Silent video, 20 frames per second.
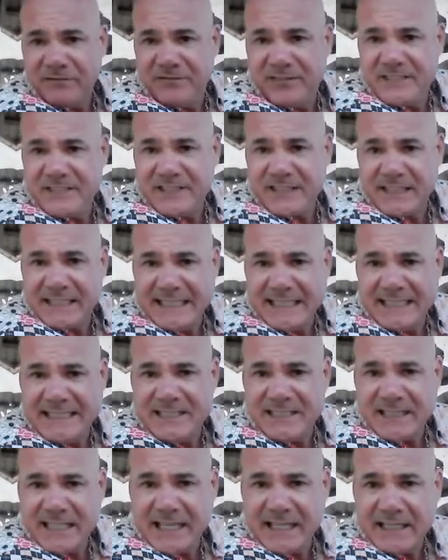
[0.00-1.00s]
Physically
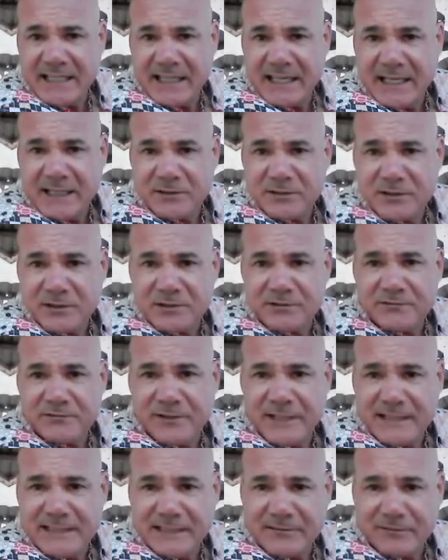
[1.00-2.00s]
in San Diego, so it's
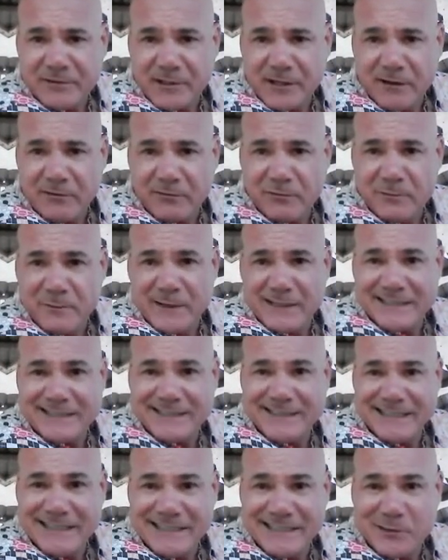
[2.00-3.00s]
very difficult for me
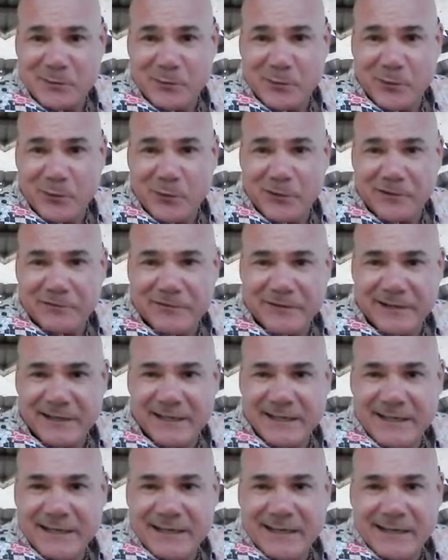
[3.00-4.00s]
to leave the board of
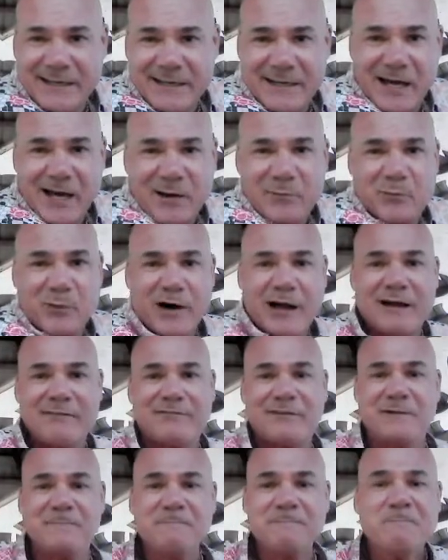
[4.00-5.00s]
a
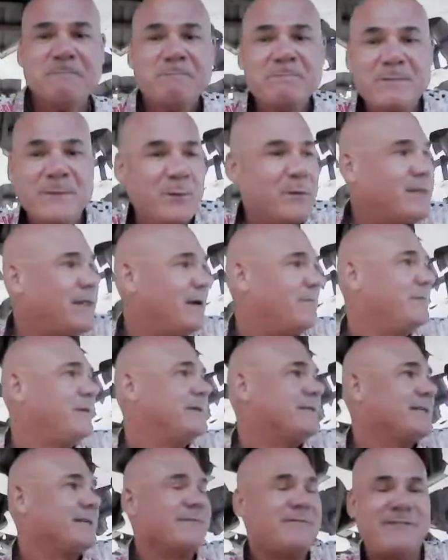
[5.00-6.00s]
nonprofit without
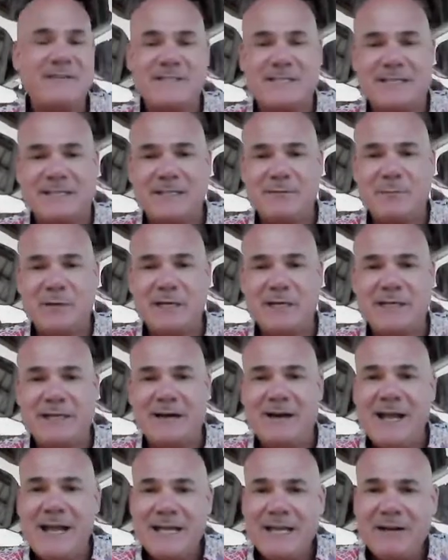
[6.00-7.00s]
physically being
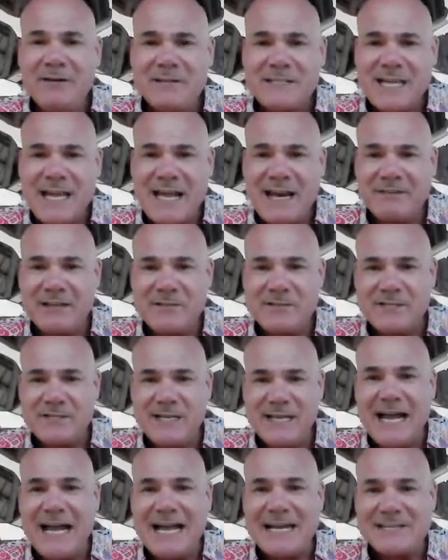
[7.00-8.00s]
there. You know what's kind of
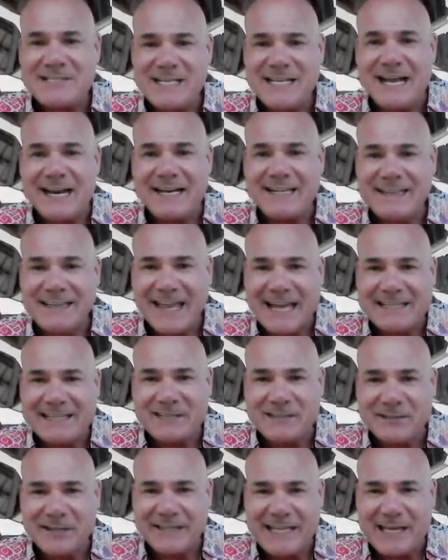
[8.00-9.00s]
interesting? I actually kind of
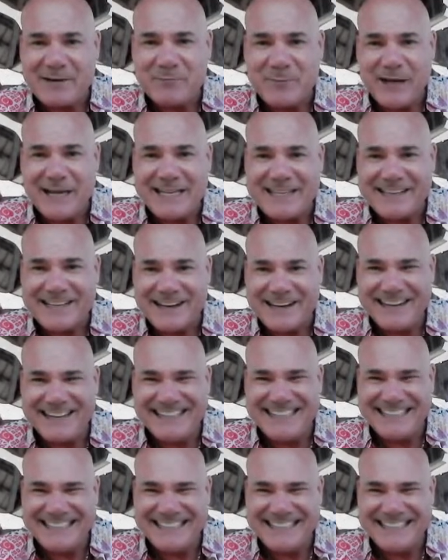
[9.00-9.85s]
like the look of that bike there.